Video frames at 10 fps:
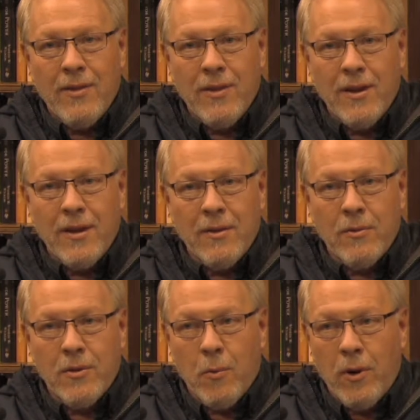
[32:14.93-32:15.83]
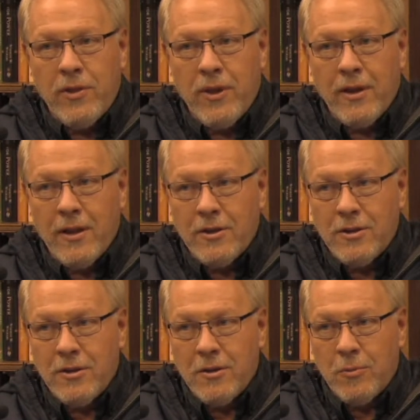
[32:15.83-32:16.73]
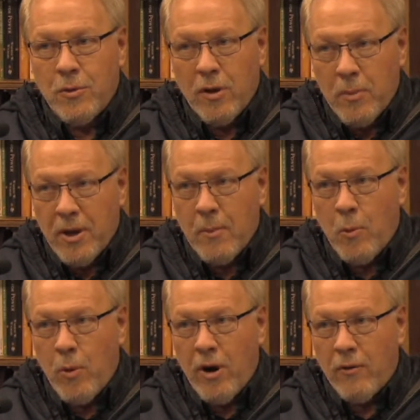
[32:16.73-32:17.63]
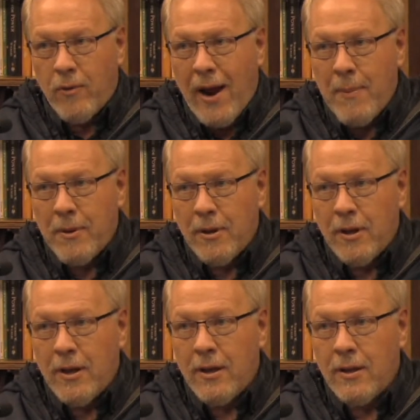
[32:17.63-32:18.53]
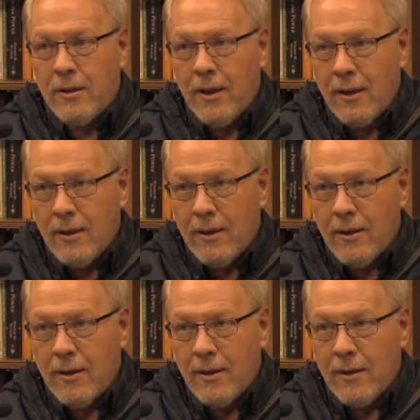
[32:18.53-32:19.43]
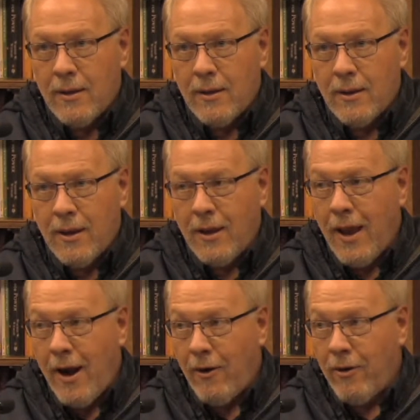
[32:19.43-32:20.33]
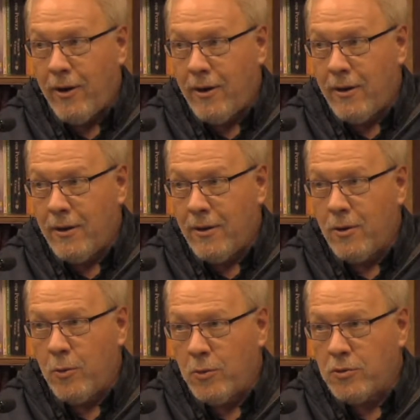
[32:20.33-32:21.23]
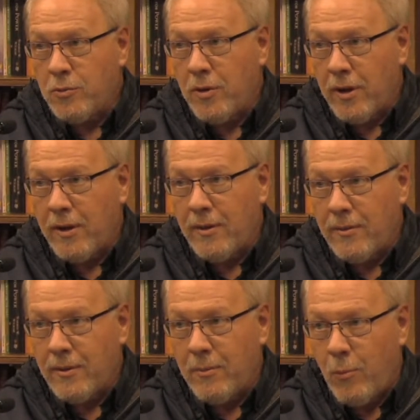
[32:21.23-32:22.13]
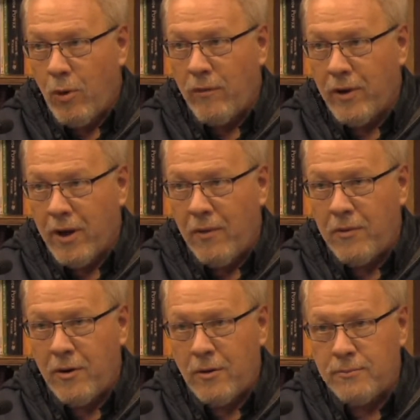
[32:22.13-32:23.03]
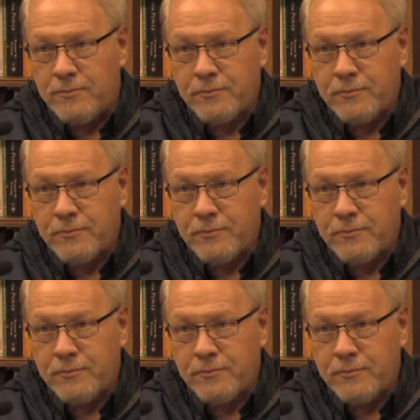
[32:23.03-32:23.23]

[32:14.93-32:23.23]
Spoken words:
the one thing that you really become aware of rapidly, that King Herod, who was really more of a governor,